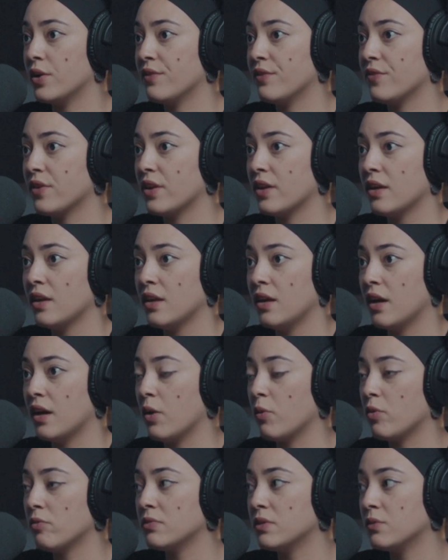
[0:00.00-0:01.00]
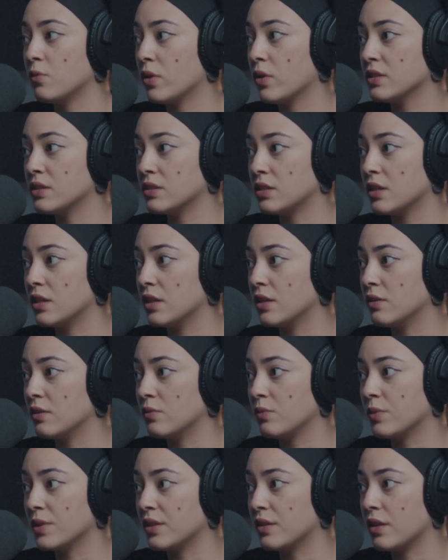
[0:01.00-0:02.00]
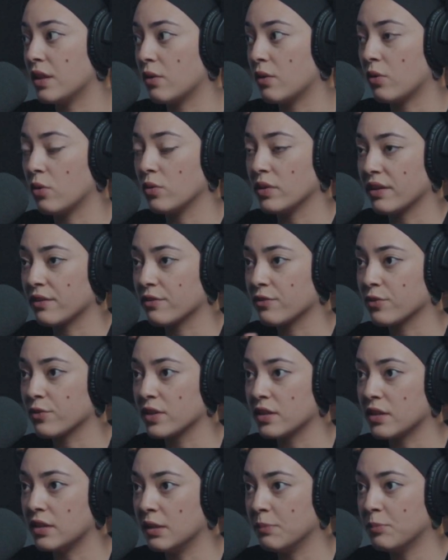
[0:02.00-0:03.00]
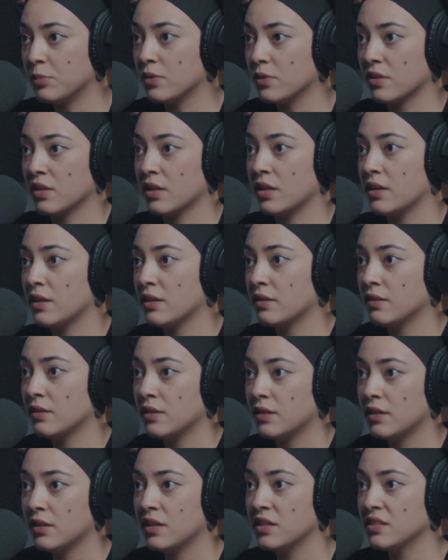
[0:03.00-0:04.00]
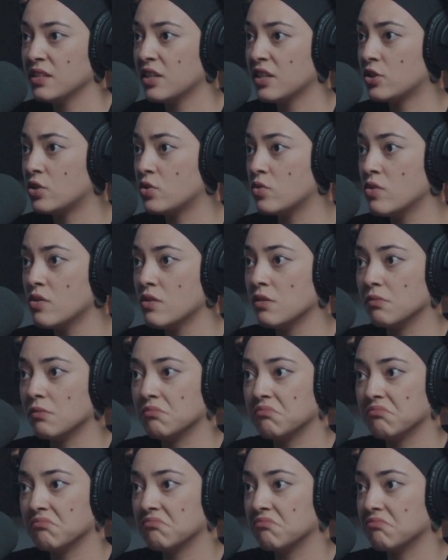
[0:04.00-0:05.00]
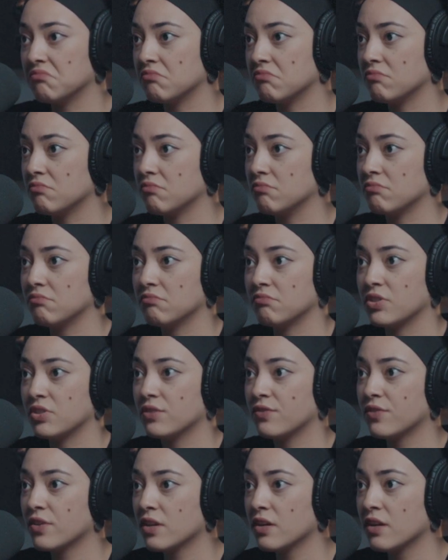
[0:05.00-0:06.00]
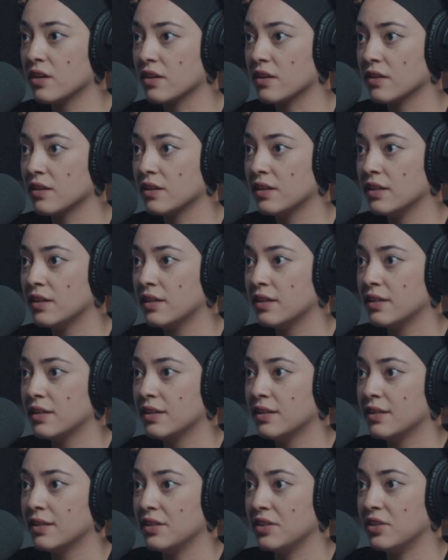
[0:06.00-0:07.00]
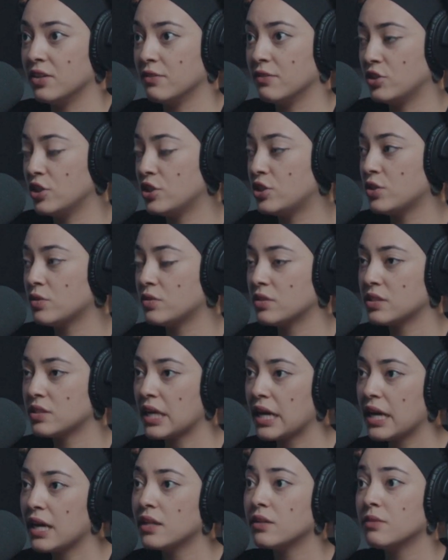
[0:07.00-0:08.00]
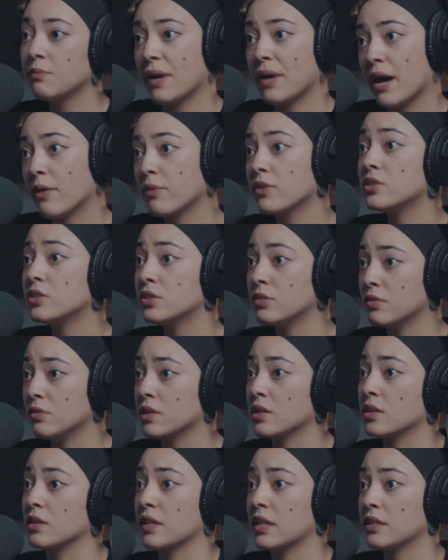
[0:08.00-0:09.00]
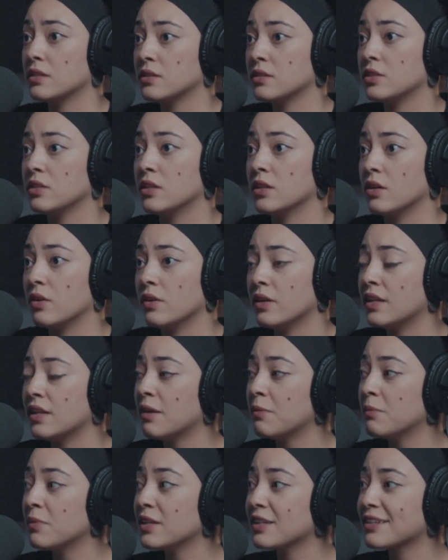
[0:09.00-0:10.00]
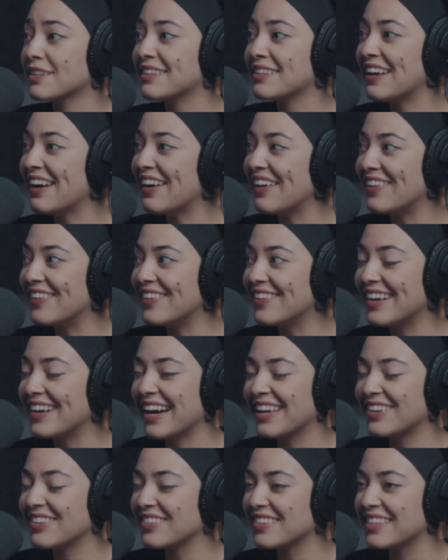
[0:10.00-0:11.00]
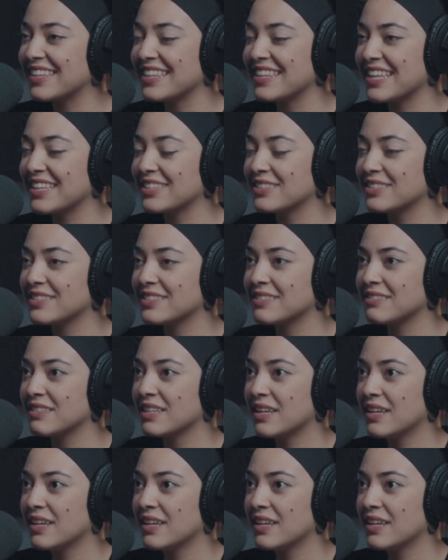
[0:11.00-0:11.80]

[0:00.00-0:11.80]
if a woman wants to, with the whole, like, free the nipple thing, he's like, cool. Good for her. You know, if she chooses that, power to her. That's, you know, and I'm like, no, I don't think that's,